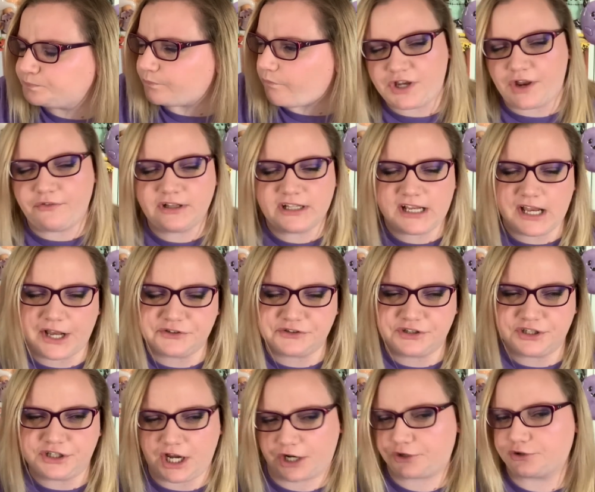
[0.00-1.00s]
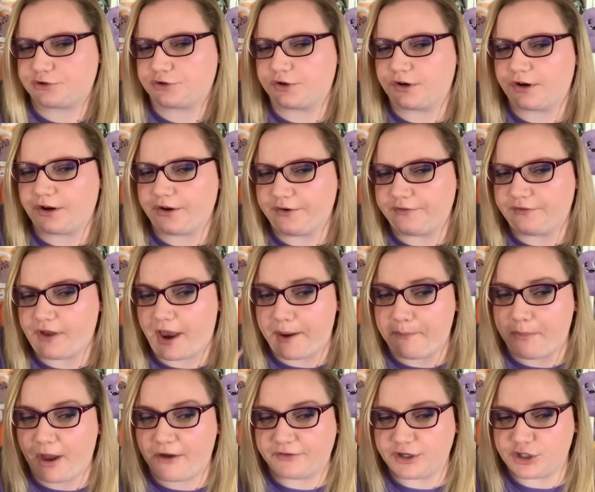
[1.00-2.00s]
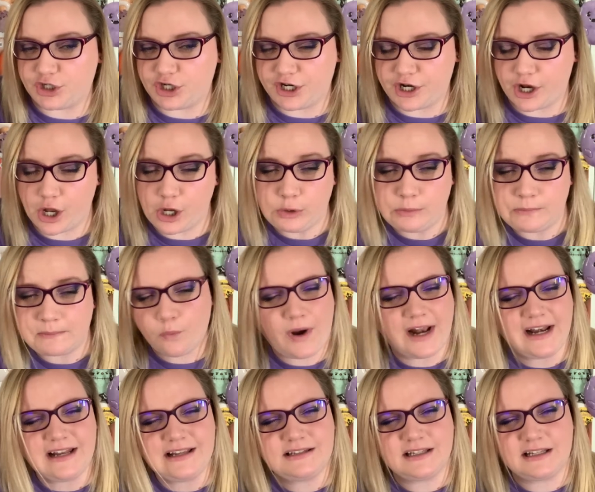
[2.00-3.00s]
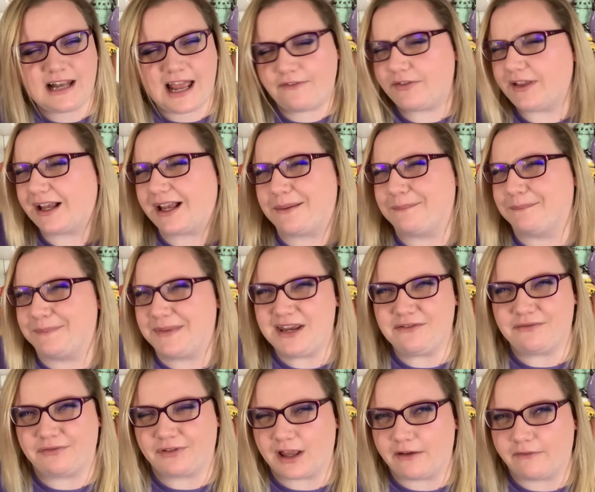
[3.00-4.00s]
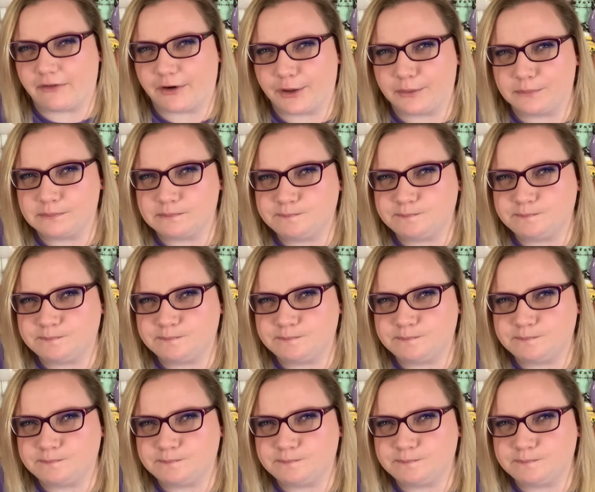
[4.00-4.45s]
Definitely has the texture of a puffy Cheeto. Why does it have like a meat flavor?